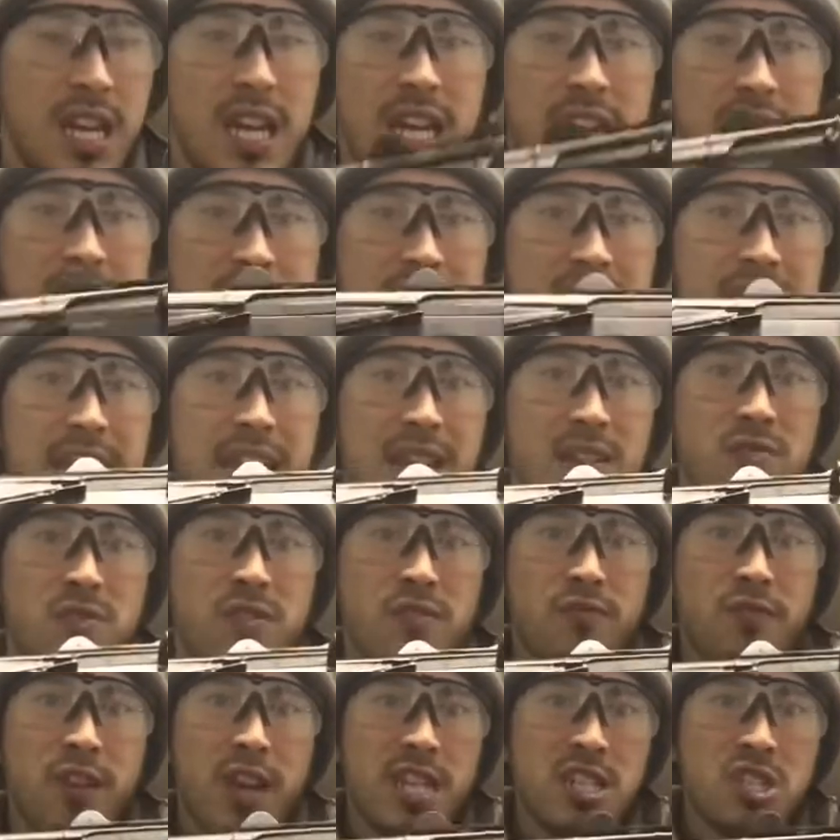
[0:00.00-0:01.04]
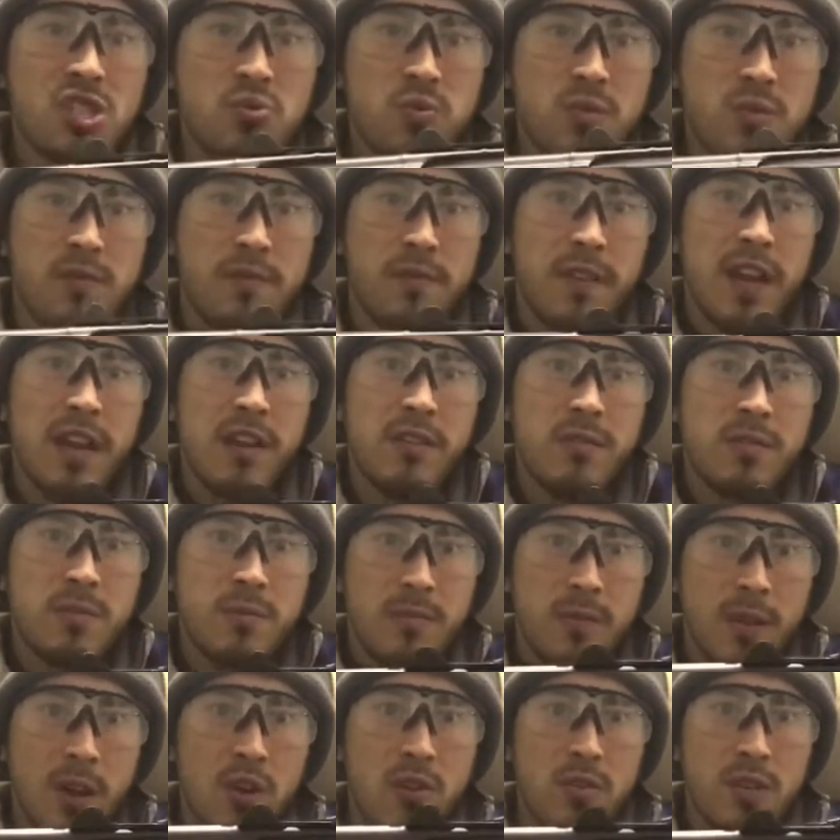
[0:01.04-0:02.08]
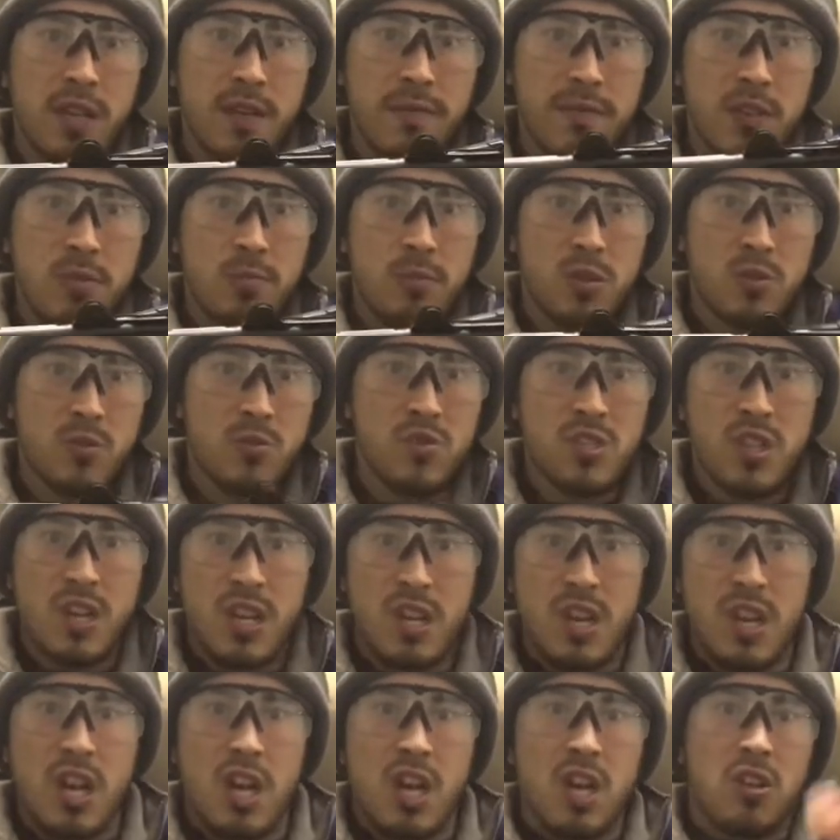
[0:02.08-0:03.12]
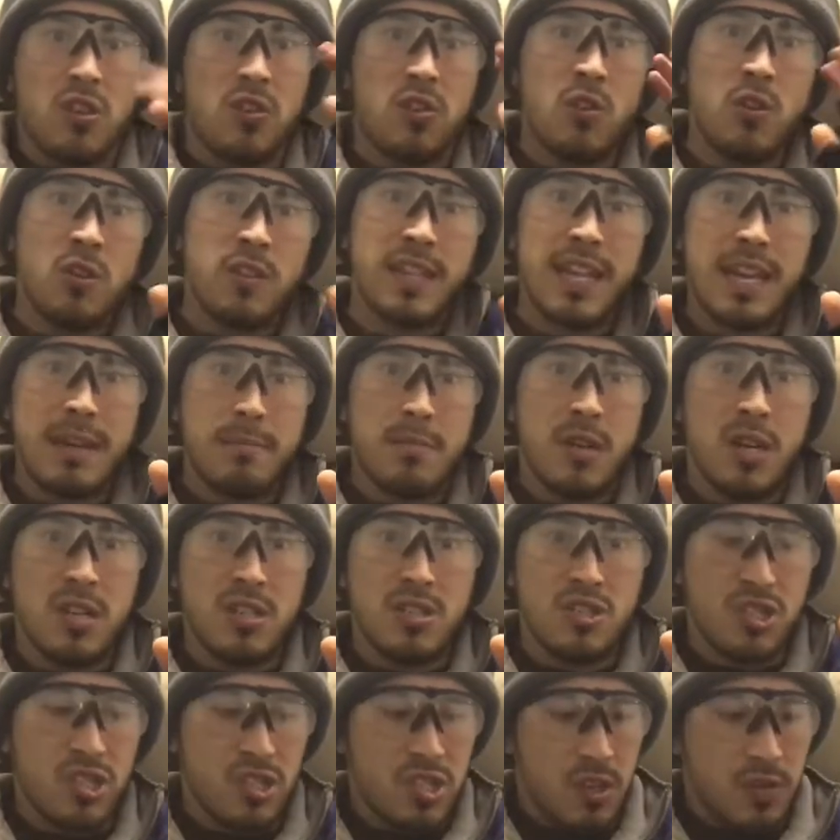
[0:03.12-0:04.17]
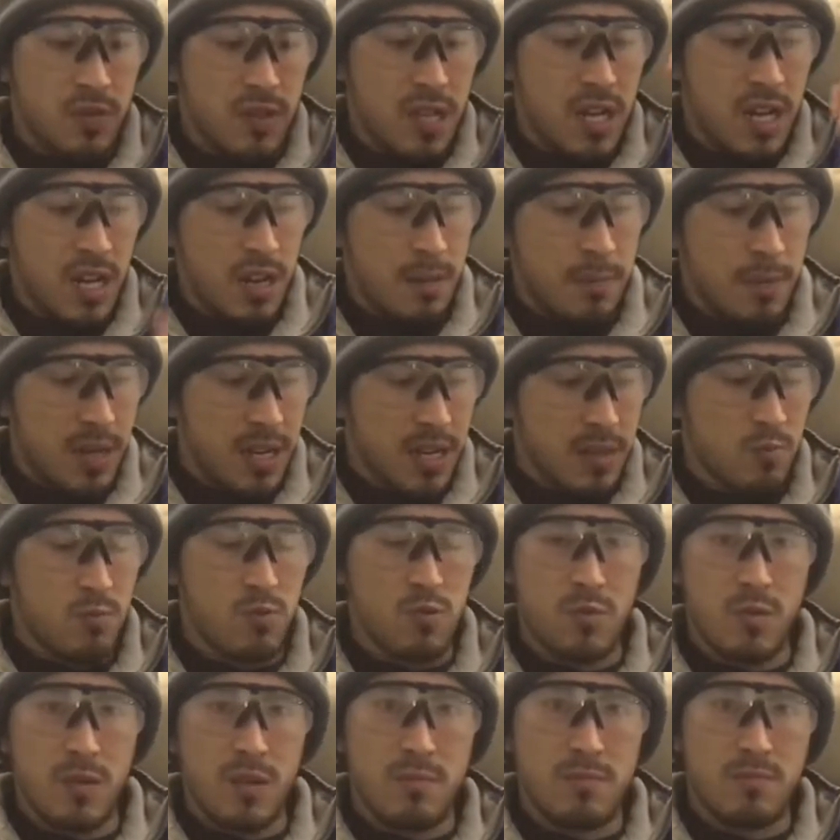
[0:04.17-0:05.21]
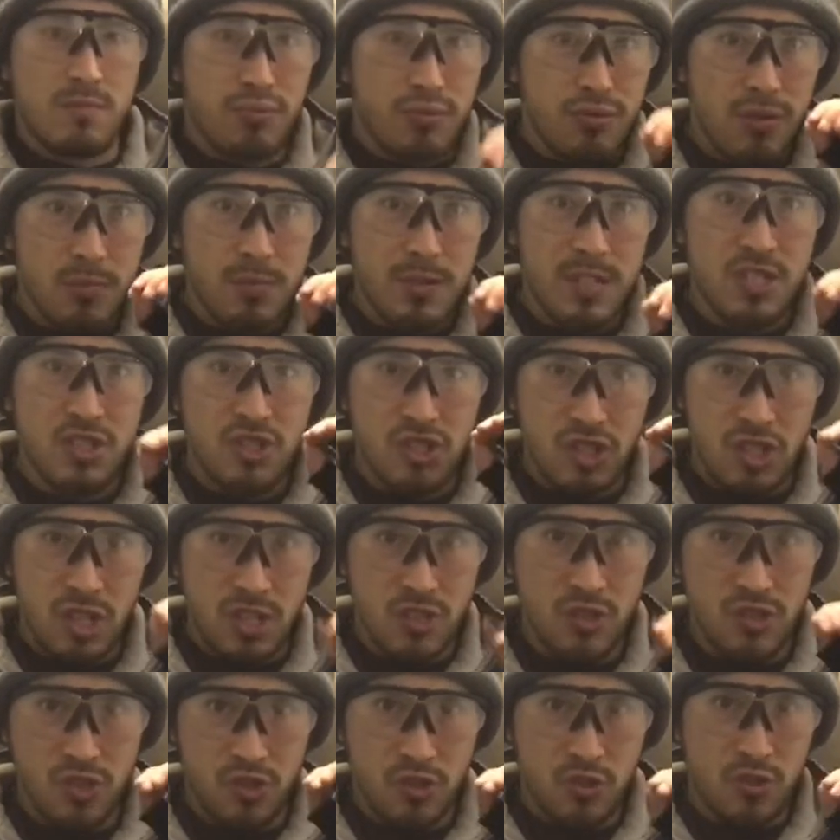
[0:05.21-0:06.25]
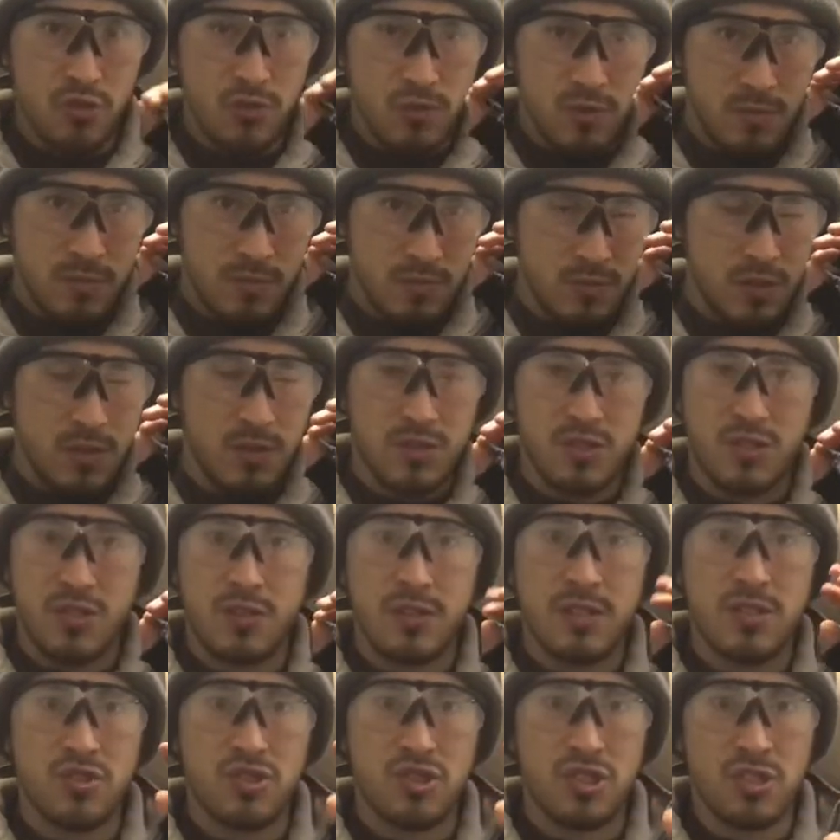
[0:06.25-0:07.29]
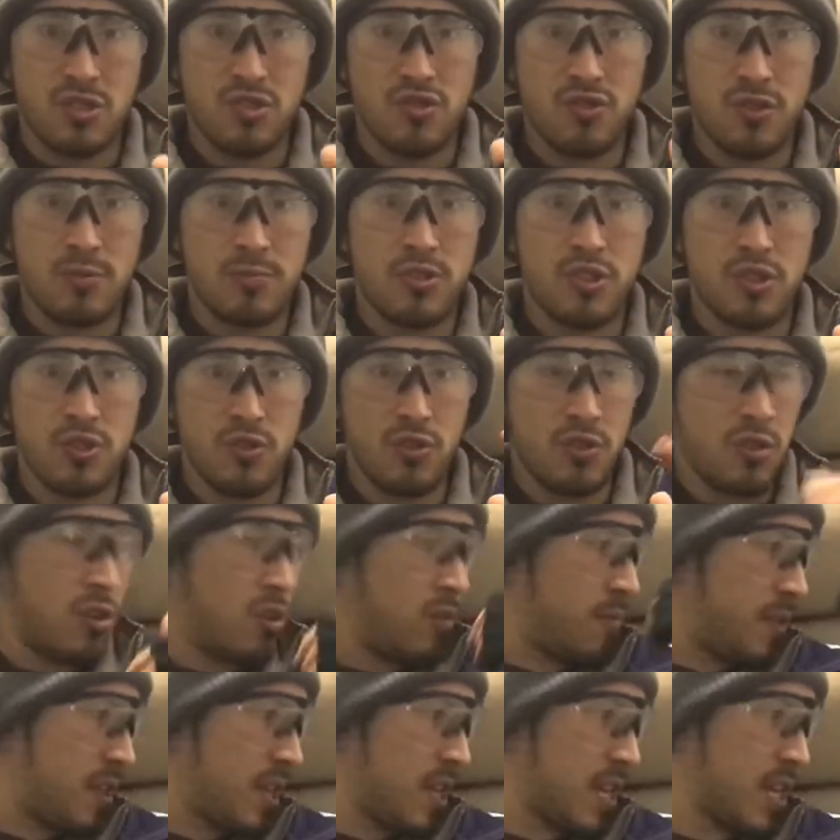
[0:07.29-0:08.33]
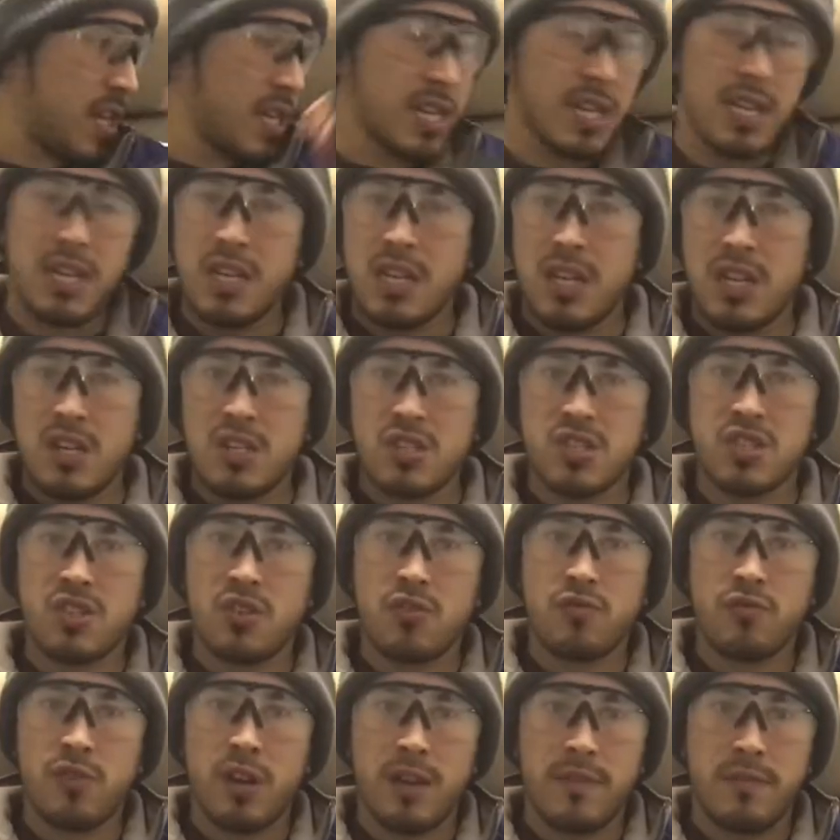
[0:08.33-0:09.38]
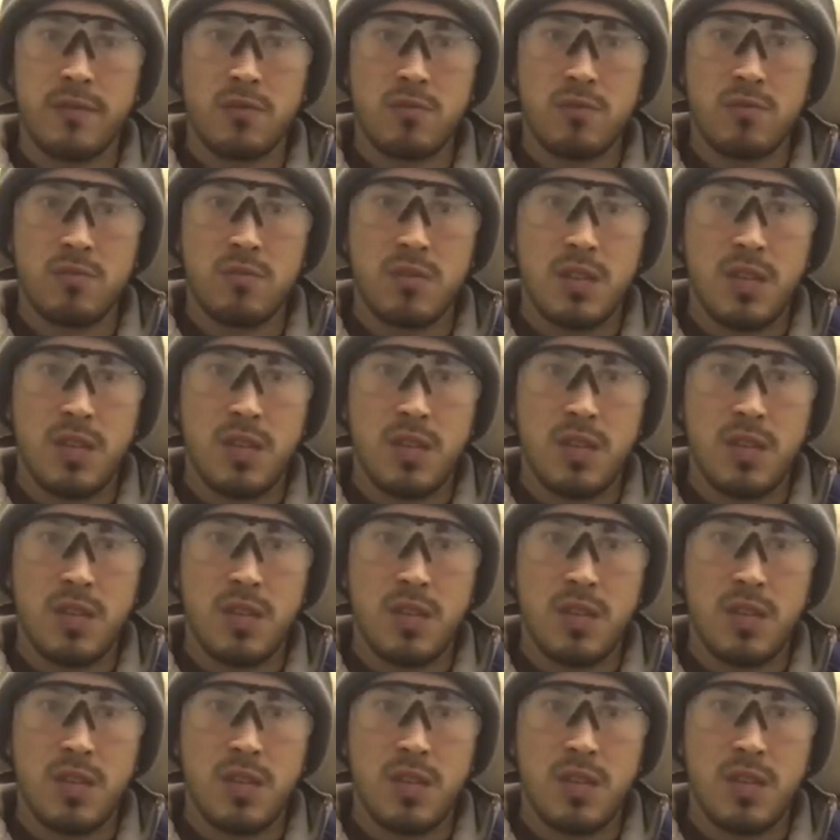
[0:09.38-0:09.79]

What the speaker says: Now, the range will vary with only a few models, not that much, so the carbine will probably just drop short of the assault rifle.